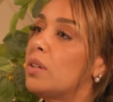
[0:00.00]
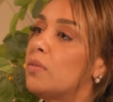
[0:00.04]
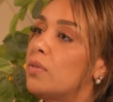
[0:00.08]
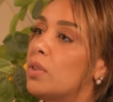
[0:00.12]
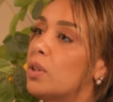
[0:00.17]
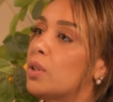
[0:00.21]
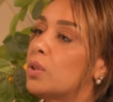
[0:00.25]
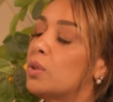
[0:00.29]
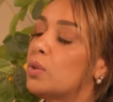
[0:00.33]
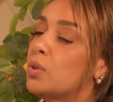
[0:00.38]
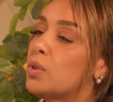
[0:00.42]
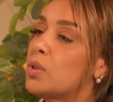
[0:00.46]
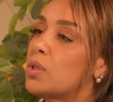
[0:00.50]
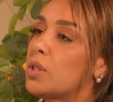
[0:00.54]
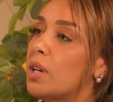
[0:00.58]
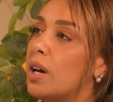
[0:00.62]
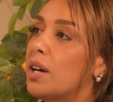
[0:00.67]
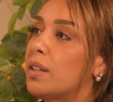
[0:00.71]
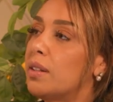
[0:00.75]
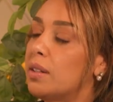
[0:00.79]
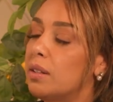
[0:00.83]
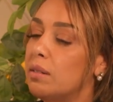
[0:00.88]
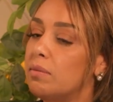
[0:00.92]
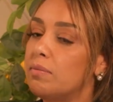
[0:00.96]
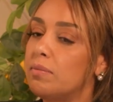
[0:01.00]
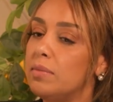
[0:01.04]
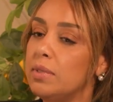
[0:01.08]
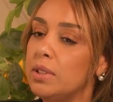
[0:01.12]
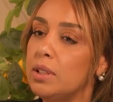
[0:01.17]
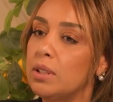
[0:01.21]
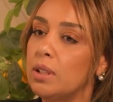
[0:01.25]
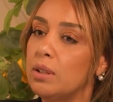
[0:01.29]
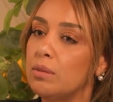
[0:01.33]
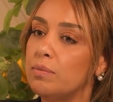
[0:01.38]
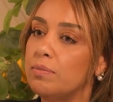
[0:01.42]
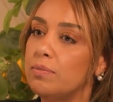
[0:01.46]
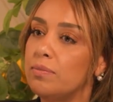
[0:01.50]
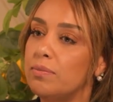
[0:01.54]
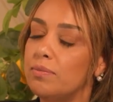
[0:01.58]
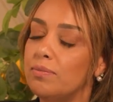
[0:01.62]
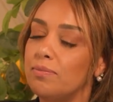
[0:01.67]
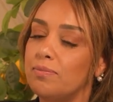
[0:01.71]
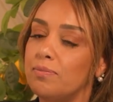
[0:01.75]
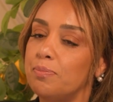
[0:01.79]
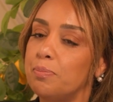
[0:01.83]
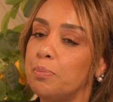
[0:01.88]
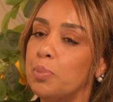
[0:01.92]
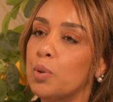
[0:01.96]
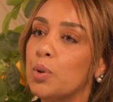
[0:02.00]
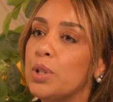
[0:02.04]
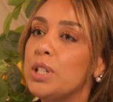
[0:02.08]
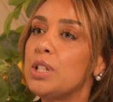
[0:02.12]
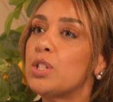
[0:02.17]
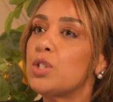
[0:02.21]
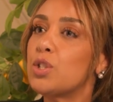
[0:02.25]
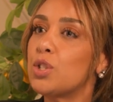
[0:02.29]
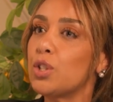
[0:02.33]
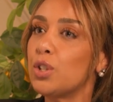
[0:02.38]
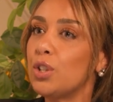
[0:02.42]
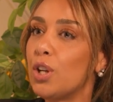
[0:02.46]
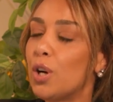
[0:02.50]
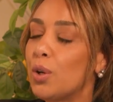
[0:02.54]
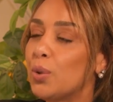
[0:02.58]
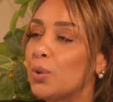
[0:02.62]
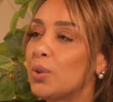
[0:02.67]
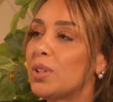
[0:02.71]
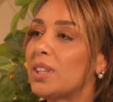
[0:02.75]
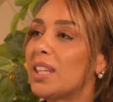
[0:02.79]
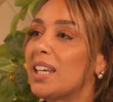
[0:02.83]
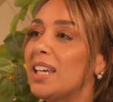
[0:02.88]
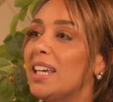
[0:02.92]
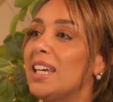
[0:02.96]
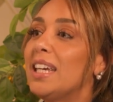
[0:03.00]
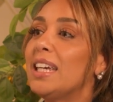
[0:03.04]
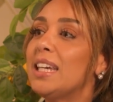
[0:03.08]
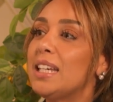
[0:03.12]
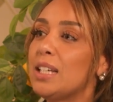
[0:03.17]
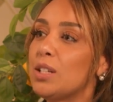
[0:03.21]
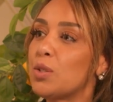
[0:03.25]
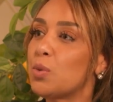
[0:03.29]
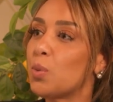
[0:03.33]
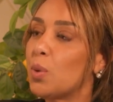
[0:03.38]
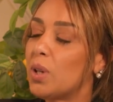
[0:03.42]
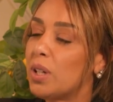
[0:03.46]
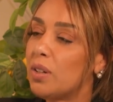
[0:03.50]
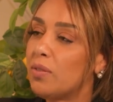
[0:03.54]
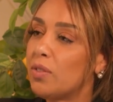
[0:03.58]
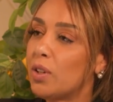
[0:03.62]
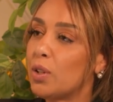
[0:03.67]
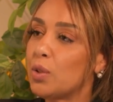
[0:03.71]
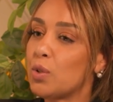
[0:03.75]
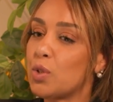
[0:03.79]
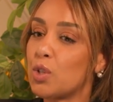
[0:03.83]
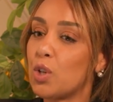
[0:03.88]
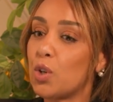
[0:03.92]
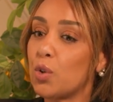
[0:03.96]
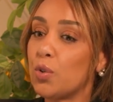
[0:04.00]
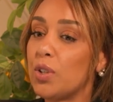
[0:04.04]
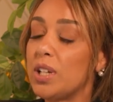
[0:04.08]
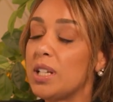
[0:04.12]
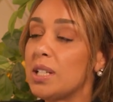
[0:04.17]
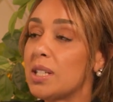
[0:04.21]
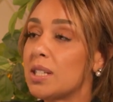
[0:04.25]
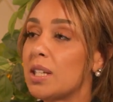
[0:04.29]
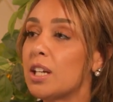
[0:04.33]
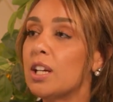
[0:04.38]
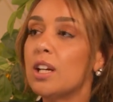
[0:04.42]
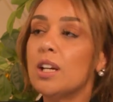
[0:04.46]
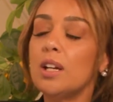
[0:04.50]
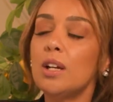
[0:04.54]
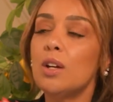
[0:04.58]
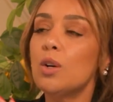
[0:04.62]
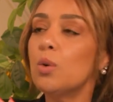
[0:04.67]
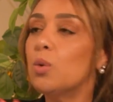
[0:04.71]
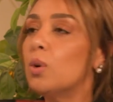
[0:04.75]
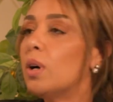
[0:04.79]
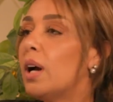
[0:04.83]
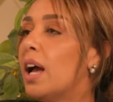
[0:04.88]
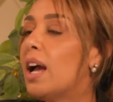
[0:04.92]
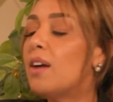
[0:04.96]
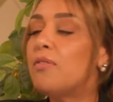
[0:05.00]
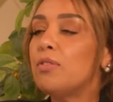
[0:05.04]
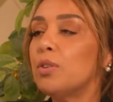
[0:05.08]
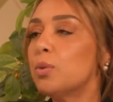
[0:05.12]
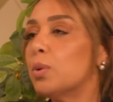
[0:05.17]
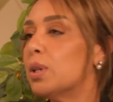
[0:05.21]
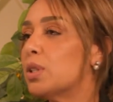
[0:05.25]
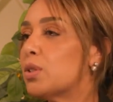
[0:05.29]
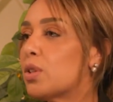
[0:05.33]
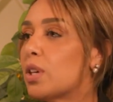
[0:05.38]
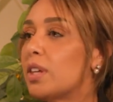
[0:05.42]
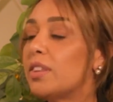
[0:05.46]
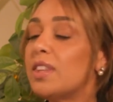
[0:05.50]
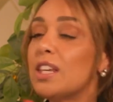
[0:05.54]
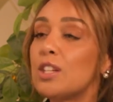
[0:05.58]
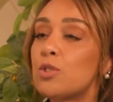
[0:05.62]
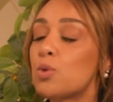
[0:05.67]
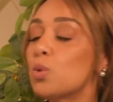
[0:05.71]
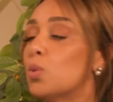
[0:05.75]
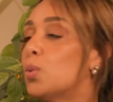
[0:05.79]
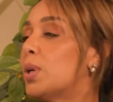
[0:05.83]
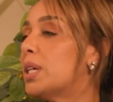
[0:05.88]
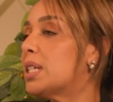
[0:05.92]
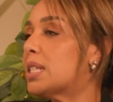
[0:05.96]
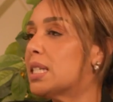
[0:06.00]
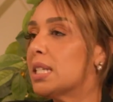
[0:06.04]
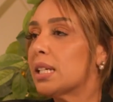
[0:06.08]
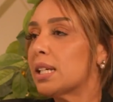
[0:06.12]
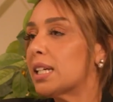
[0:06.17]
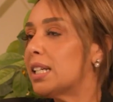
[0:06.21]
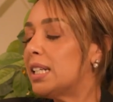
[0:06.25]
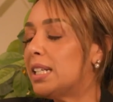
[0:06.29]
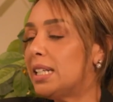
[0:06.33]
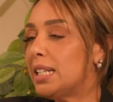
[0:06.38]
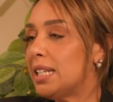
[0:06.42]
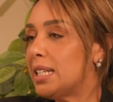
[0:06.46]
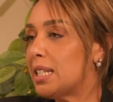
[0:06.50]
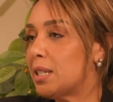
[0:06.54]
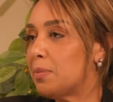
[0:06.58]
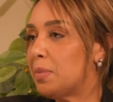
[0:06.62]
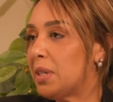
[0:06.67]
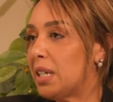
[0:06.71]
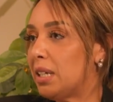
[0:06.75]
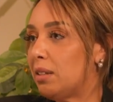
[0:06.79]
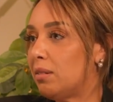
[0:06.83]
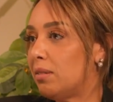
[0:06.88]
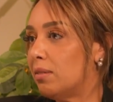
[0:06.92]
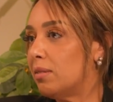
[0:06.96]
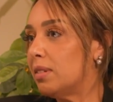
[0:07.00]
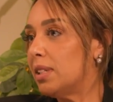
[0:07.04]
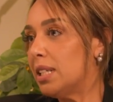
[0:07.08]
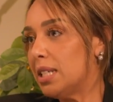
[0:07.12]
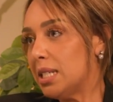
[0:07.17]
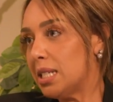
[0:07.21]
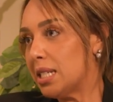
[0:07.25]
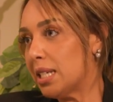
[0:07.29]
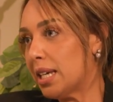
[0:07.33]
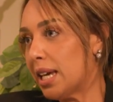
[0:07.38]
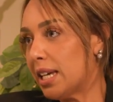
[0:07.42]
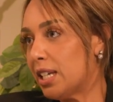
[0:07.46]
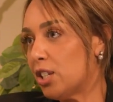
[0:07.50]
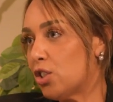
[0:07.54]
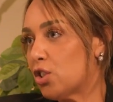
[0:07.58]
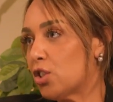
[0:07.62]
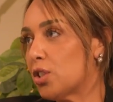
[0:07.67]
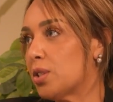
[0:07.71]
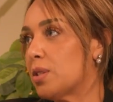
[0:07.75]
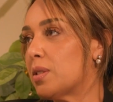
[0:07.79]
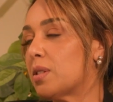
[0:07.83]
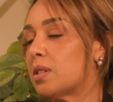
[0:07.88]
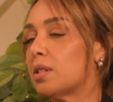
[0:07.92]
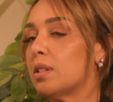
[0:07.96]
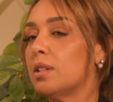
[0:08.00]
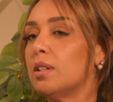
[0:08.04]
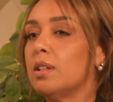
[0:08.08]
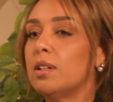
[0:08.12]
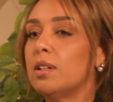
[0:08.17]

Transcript: one of those other, points to note, that it is one of those careers. There's always going to need to be leasing agents.